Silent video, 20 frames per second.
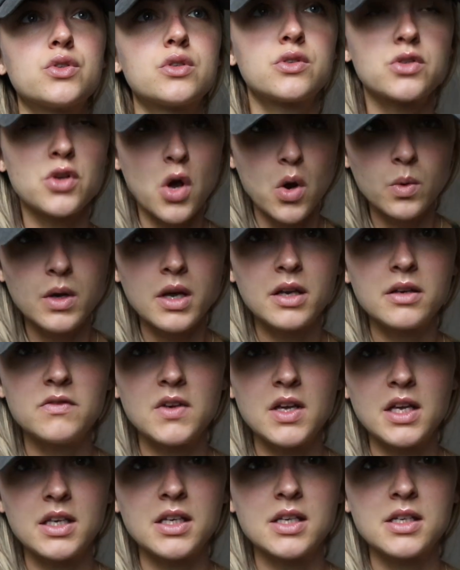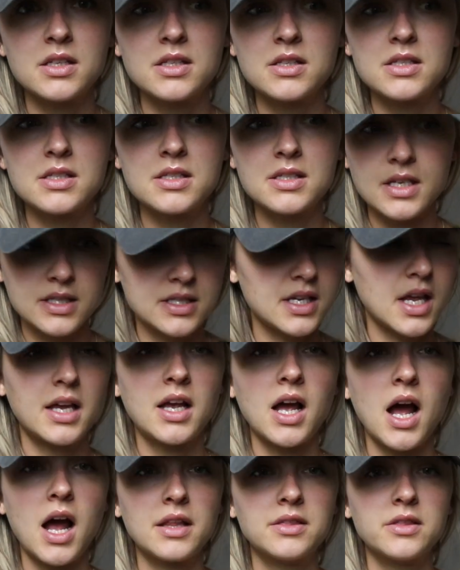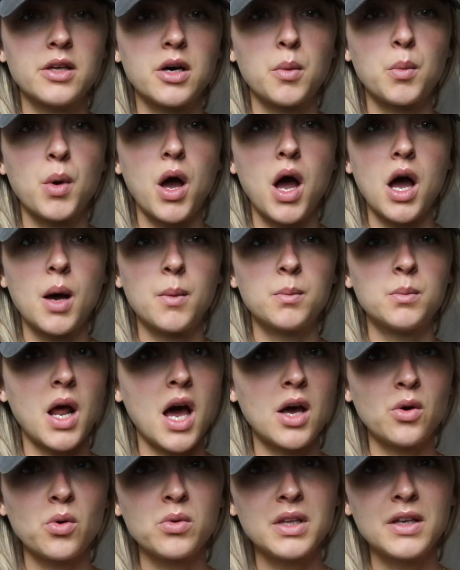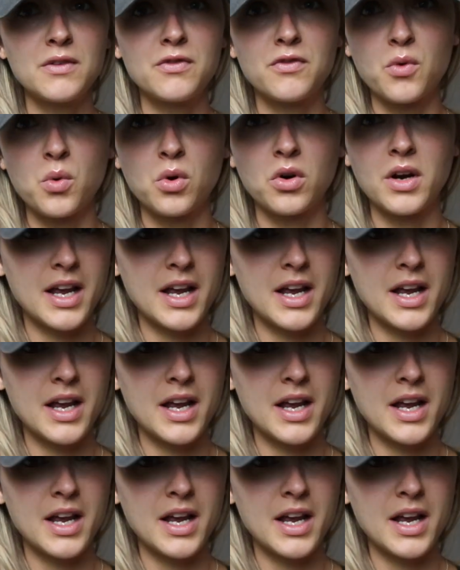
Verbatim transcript: so convenient since I got them. Um, not only for